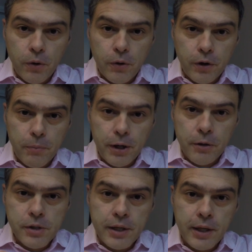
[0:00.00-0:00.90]
are going to be
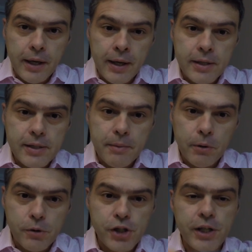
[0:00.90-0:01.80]
using a
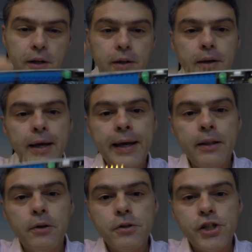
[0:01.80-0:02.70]
similar shield, and
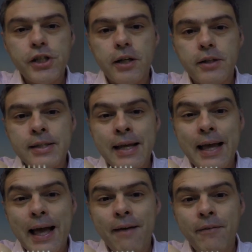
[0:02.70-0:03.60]
those shields
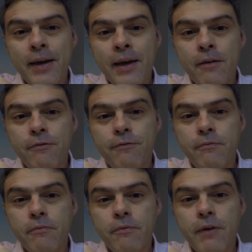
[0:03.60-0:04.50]
have a
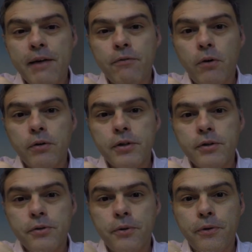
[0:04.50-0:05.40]
5 volt
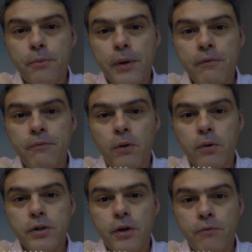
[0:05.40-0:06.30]
to 3
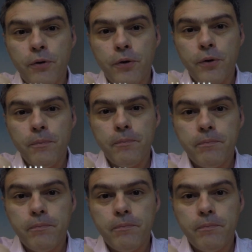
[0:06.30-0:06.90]
volt converter.